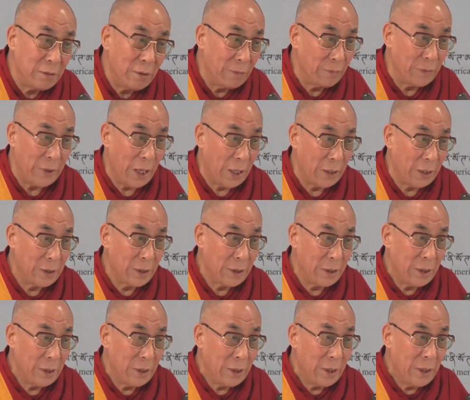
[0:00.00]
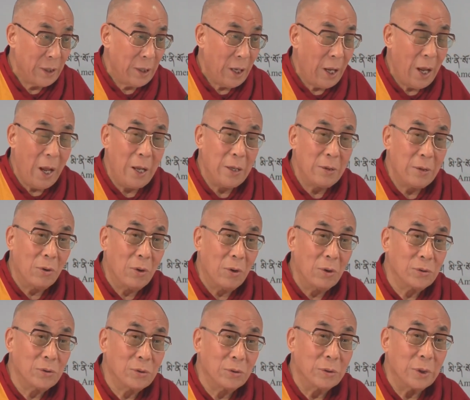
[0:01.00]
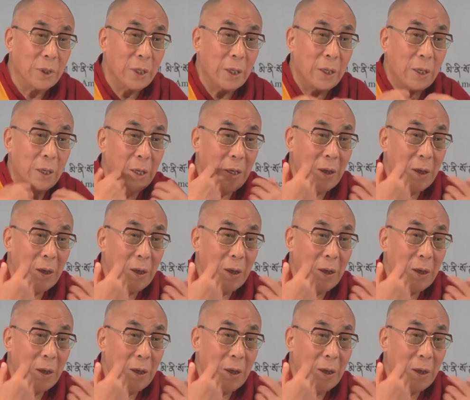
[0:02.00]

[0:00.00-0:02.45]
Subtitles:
of that, and also the